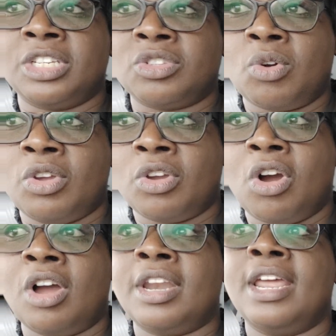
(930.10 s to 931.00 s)
is going
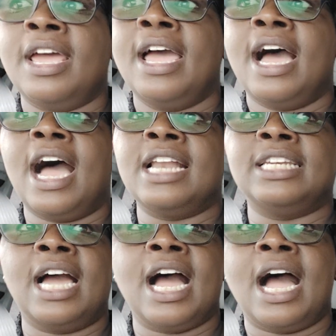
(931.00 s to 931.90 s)
on
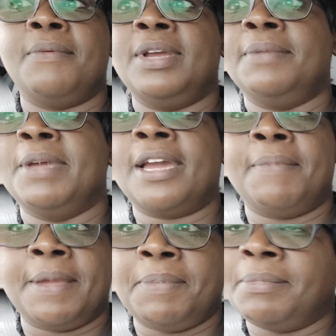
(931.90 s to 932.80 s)
and uh, I will make
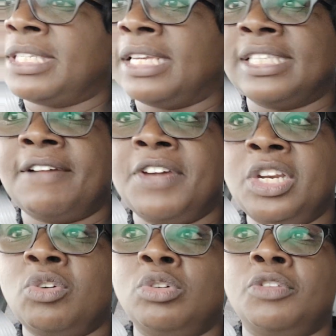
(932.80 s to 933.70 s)
my things They are very
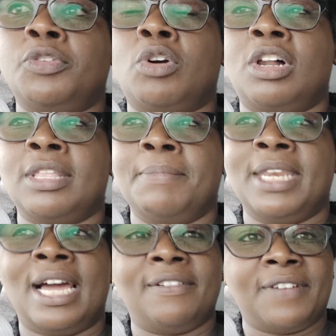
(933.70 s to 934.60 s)
good if you call them
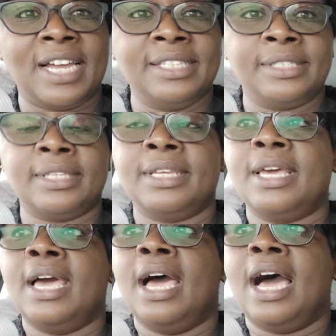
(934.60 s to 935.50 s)
in advance
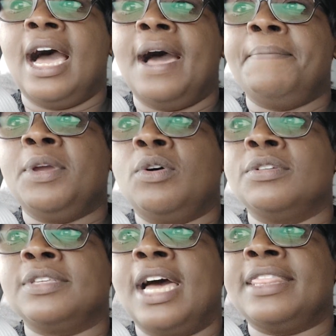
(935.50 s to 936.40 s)
uh,
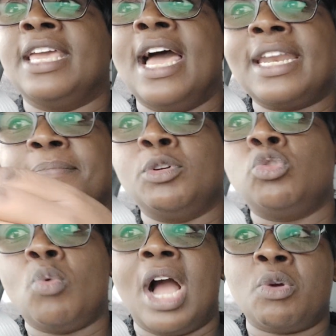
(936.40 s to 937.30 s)
because uh, they are able
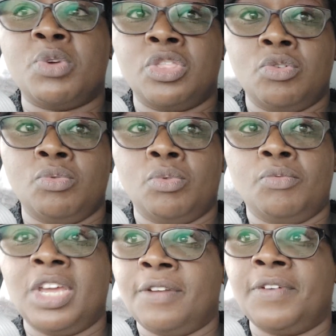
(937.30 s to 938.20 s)
to work with you.
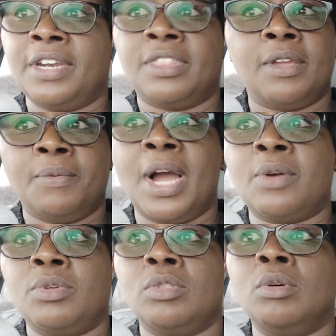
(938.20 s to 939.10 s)
Very, very, they
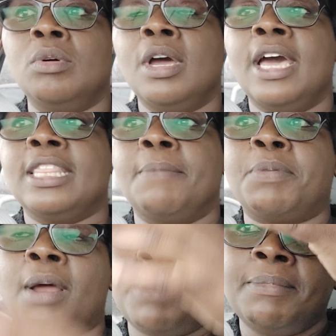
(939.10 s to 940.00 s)
work with you. The
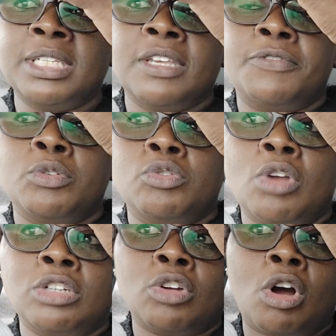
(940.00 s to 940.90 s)
problem is if you do
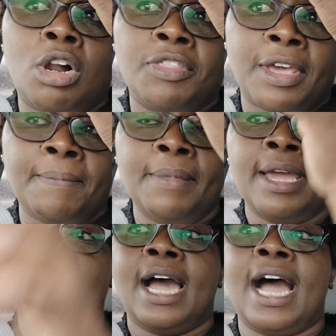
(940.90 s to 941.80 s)
not call them
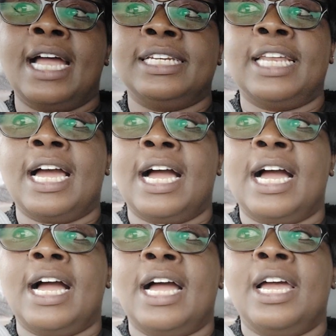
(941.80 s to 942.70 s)
and
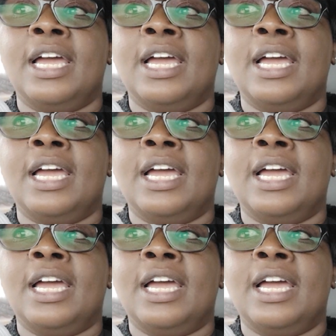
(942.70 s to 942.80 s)
uh,